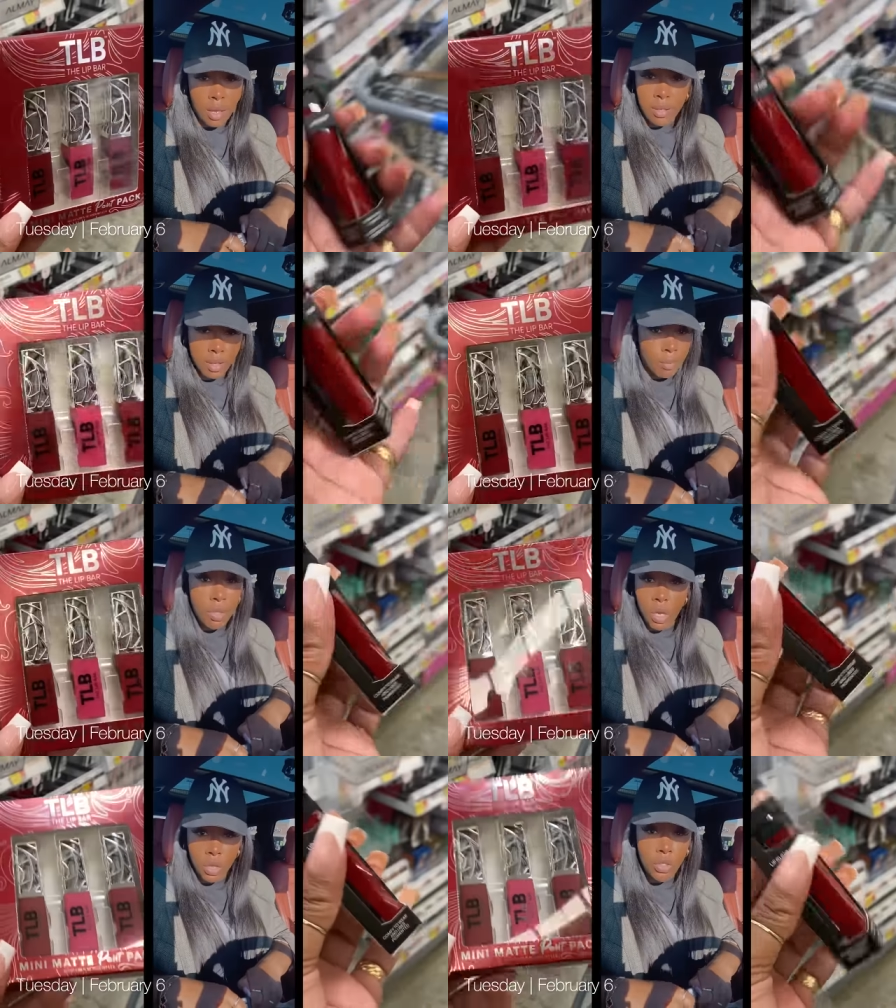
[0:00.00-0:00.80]
lip
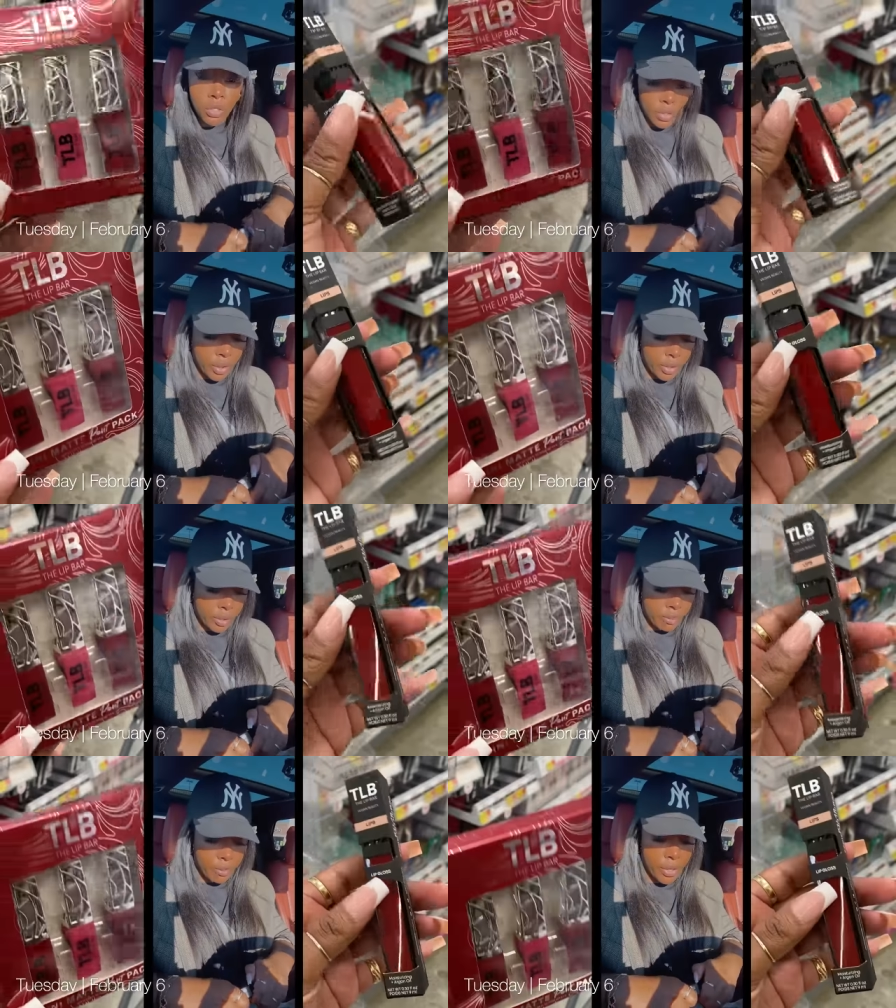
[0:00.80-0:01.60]
gloss
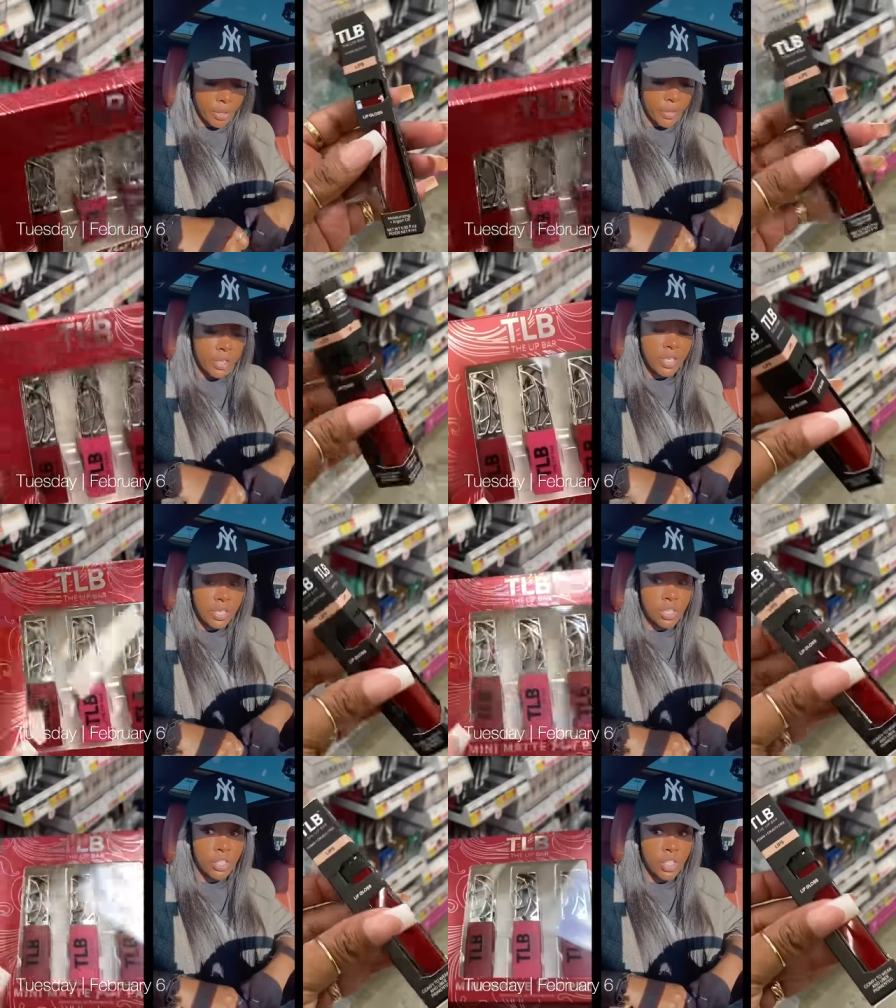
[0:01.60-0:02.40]
girly, but they
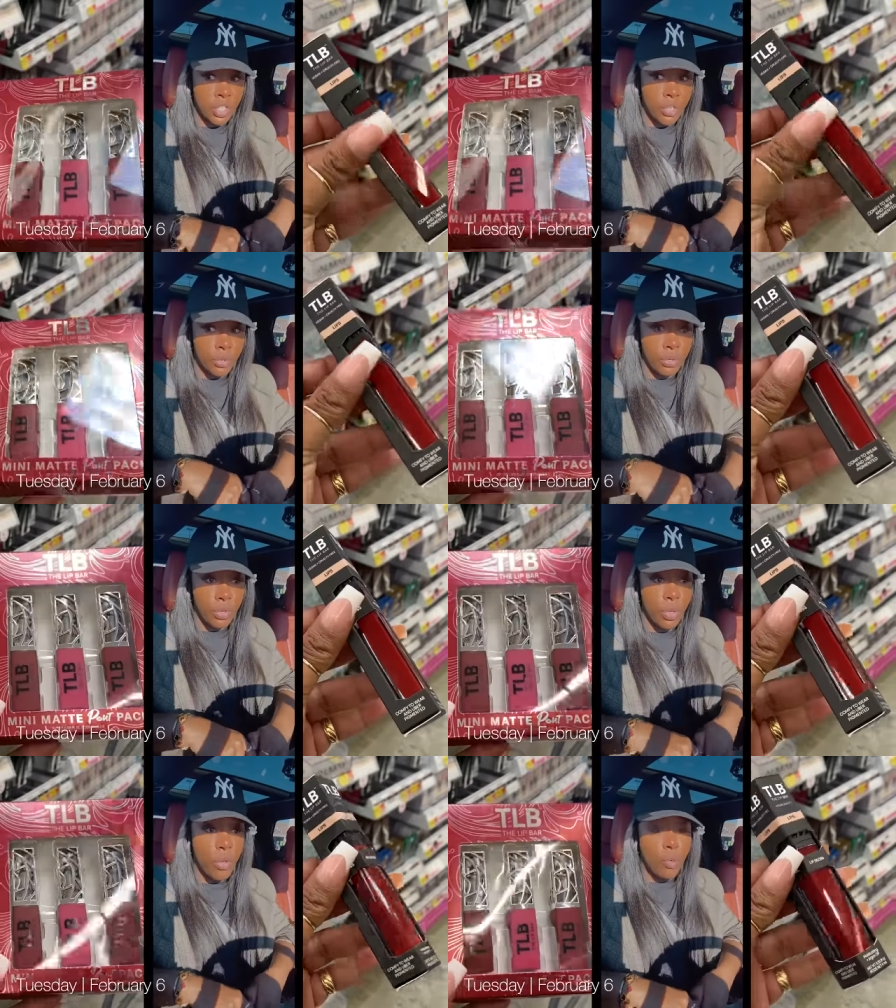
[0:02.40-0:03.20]
discontinued
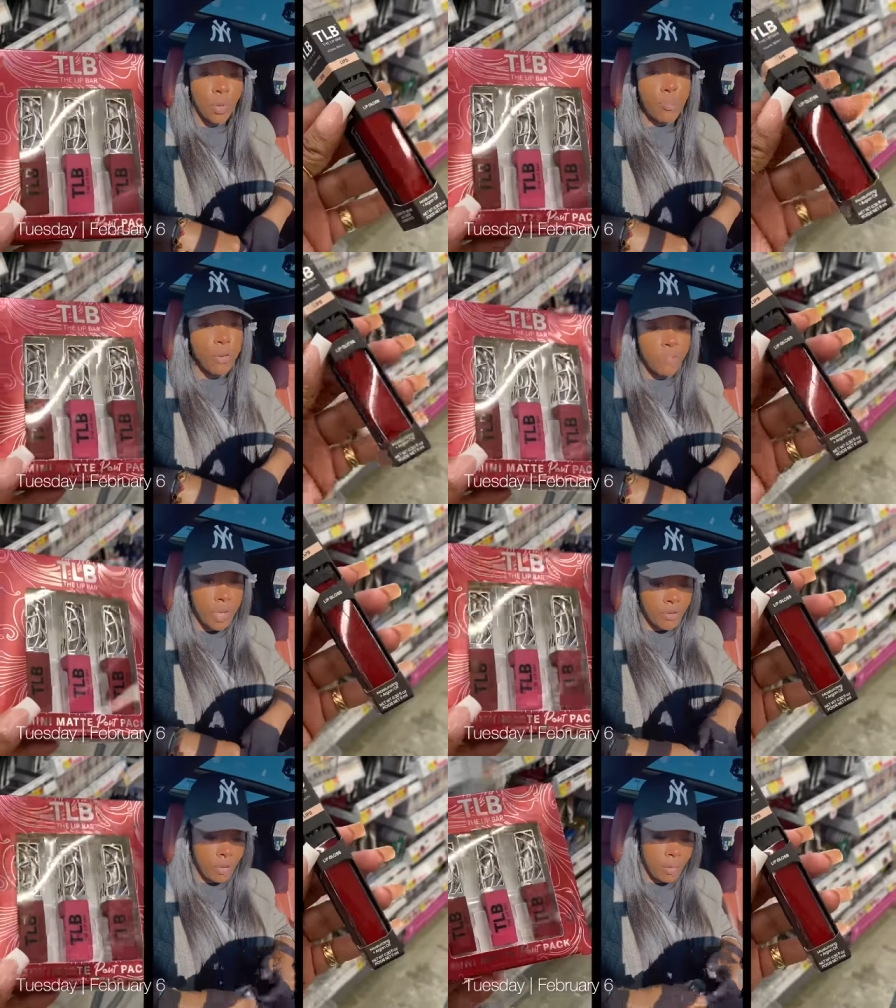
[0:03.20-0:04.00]
one of my
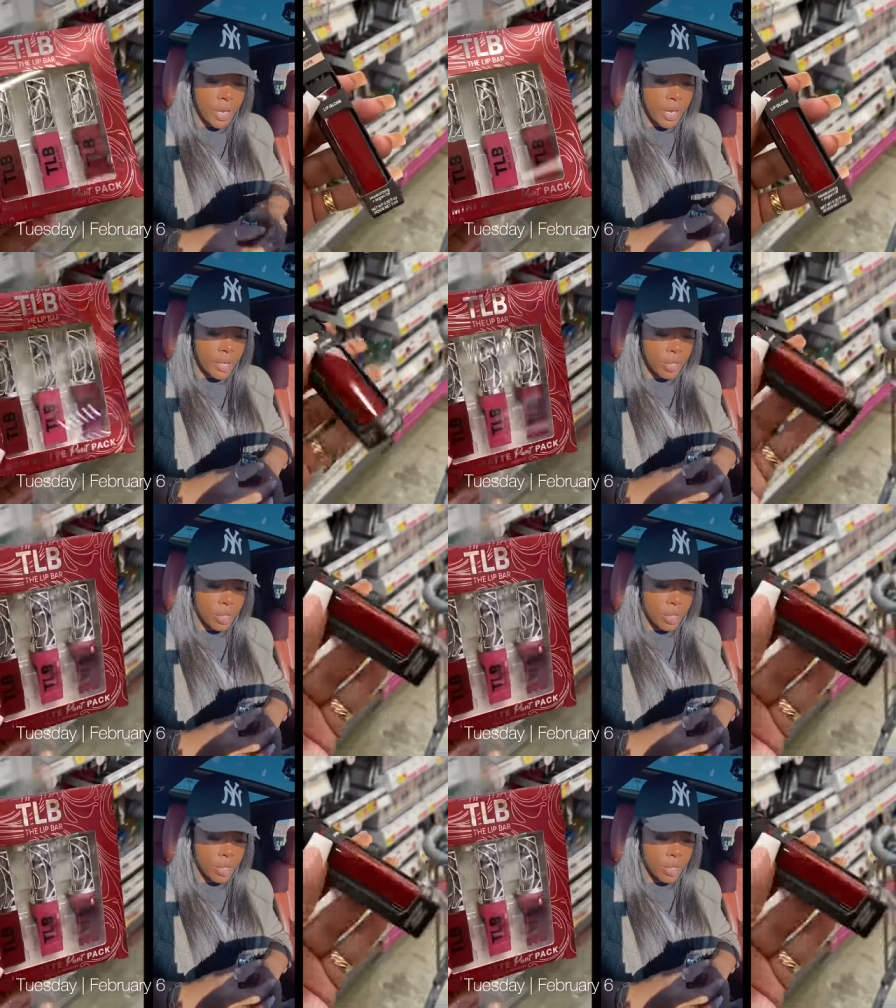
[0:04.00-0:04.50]
favorite reds.